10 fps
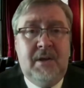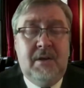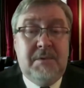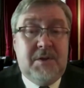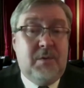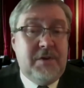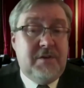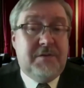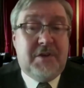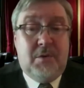But the
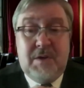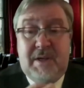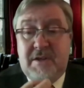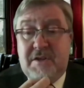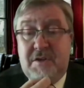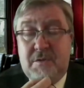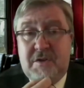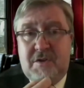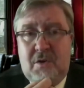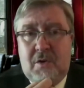question of social
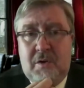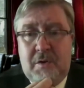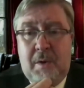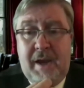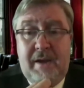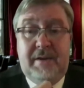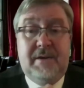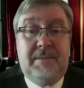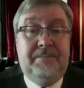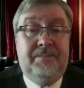attitudes has not gone away
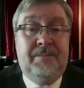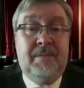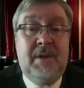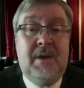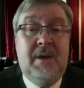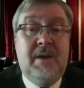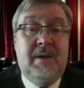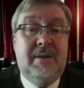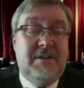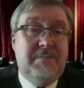either.
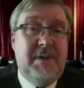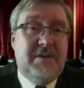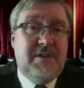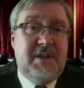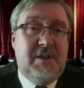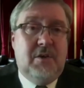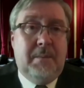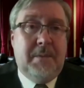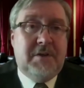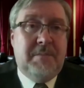This means that
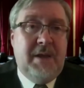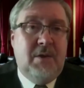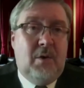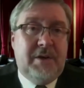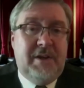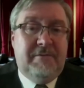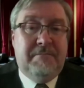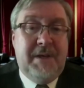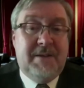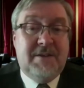economics may not even
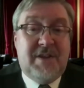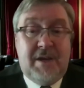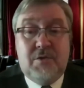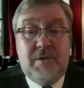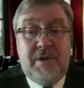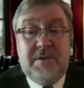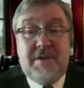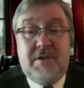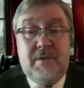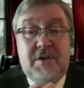be the secondary
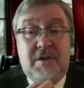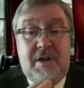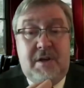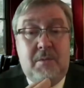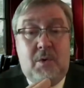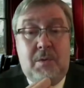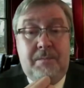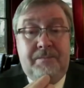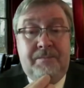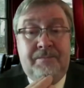consideration
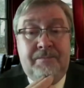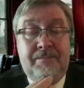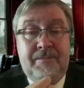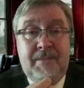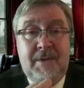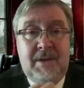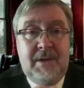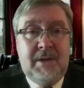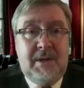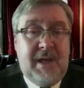anymore.
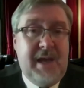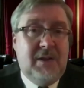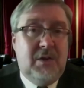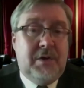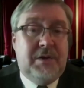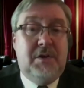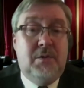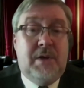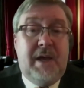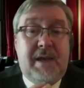Again, look at
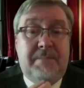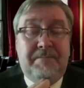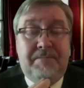the UK.